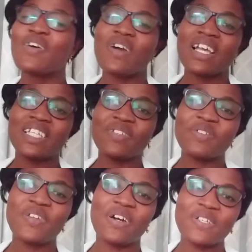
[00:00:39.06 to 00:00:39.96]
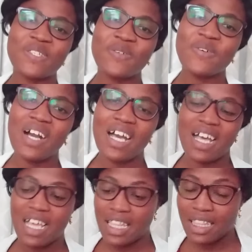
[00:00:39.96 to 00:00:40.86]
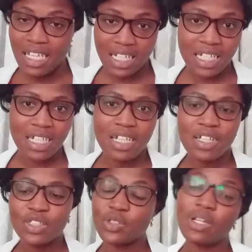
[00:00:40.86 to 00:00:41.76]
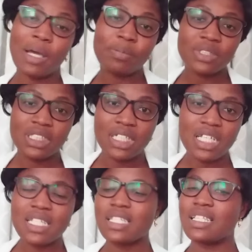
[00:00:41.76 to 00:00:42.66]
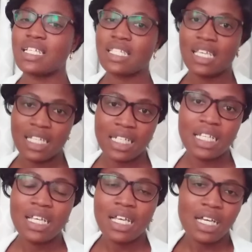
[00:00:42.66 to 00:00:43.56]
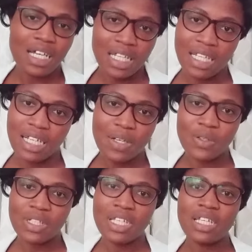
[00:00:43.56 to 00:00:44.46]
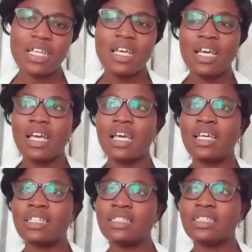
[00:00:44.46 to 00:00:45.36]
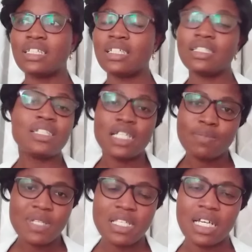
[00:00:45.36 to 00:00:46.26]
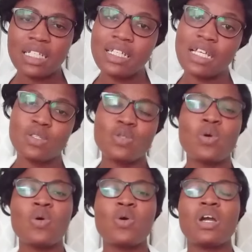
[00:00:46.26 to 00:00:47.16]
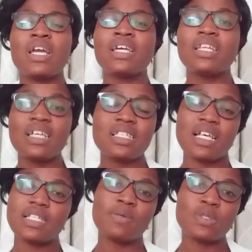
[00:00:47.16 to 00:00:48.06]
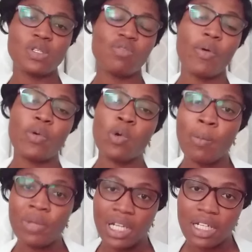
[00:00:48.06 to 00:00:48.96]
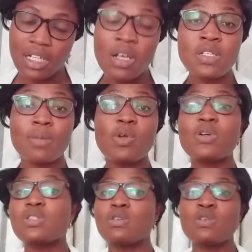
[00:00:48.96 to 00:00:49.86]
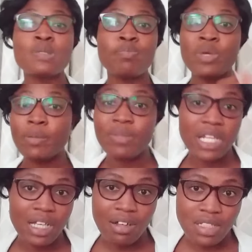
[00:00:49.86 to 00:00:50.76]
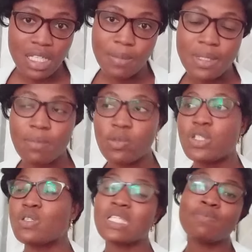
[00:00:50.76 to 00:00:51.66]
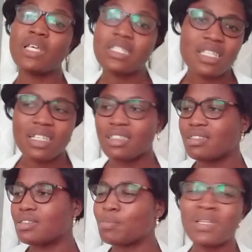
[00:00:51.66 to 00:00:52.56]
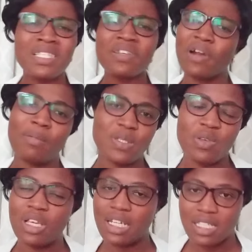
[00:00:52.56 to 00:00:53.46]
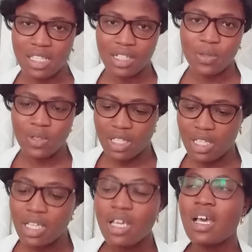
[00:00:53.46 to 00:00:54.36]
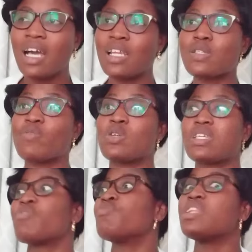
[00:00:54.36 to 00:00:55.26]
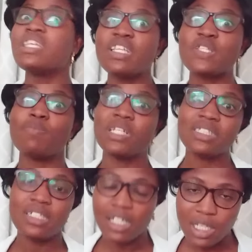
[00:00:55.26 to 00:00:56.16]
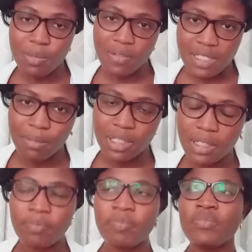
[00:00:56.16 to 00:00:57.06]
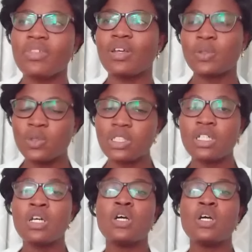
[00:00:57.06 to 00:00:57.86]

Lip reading: Why individuals who are dark should appreciate the skin color, okay? And yes, basically that. So it is as a result of what we call melanin. So I'm not going to use big medical terms. I'm going to use basic grammar so you understand, okay? Unless, of course, I really need to mention the name of something. Good.